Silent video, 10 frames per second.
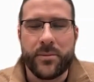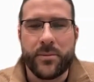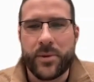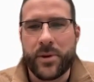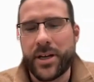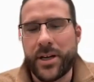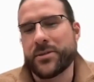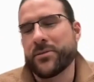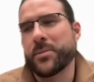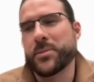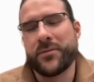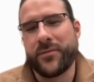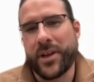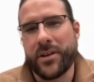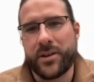create scripts of
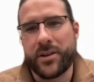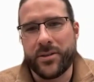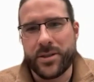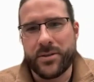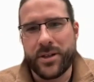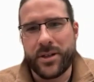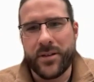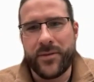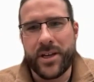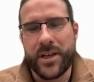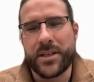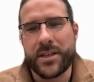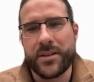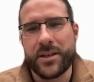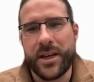failures. And so I love the
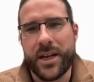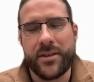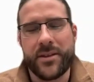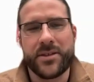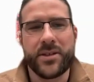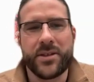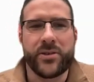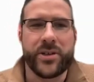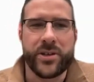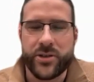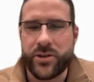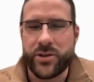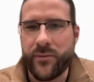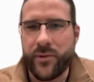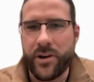idea that, hey, this is a learning
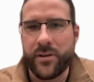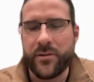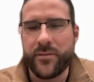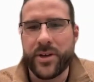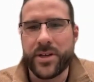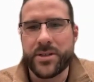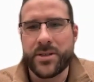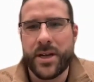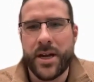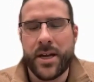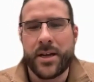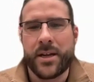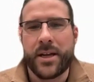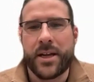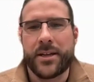journey for all of us.
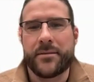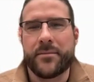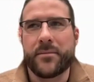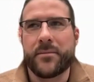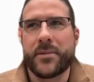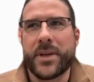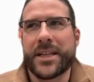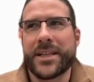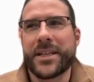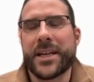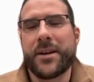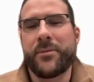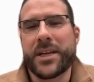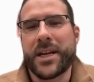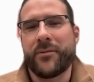And at the end of the day, we
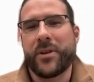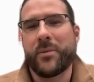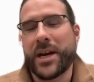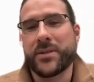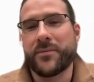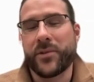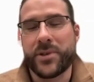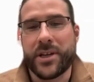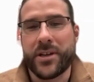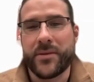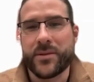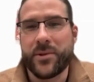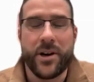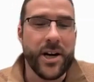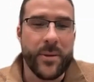need to have compassion for ourselves, that we
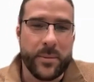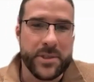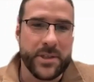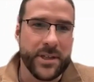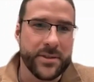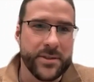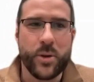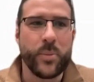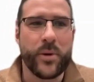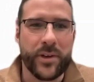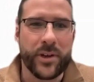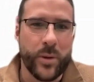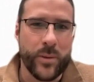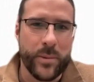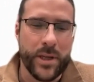are going to make mistakes. There's no perfect
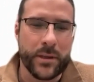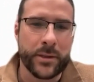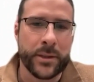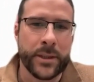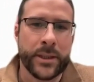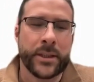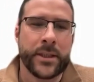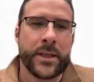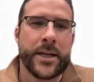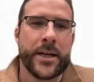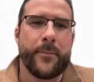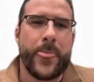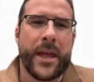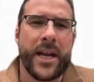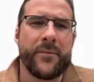human being.
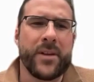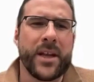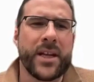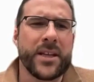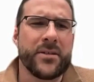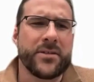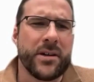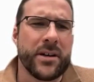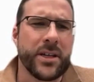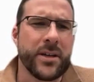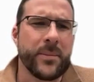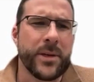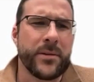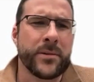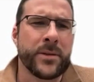And I even like that you're talking
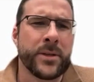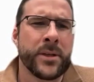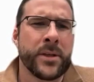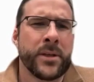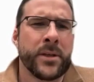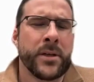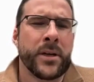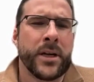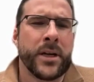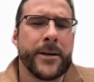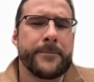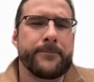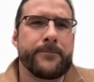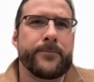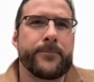about, that